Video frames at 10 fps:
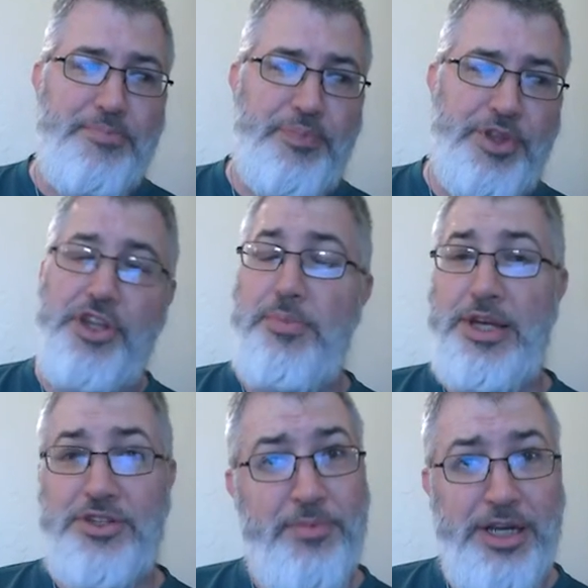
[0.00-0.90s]
to the
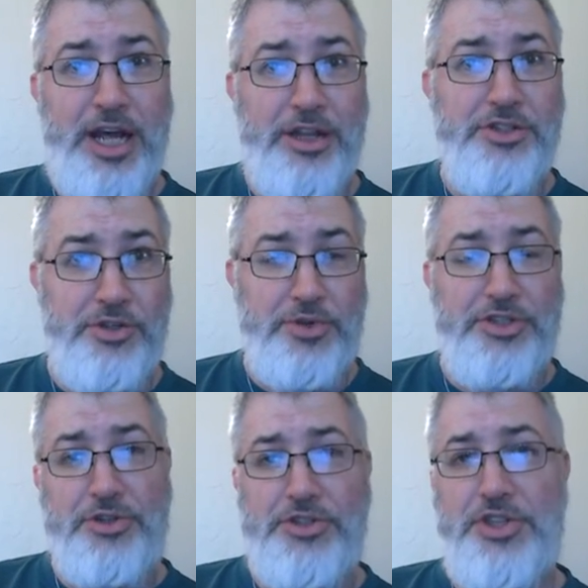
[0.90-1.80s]
best of my knowledge and
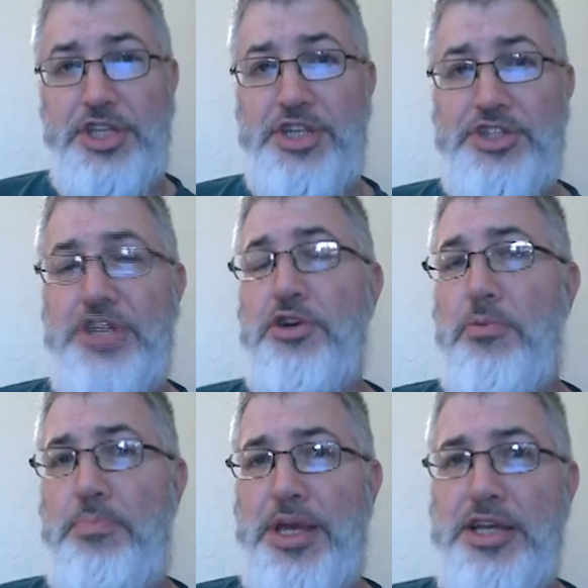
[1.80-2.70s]
research, the single
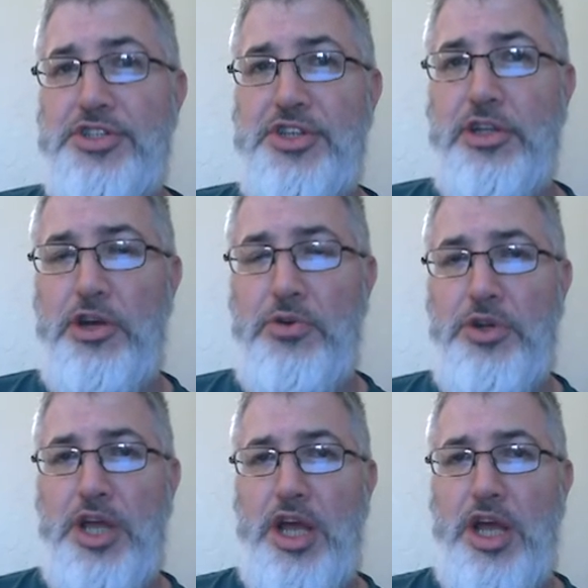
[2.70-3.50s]
biggest lode.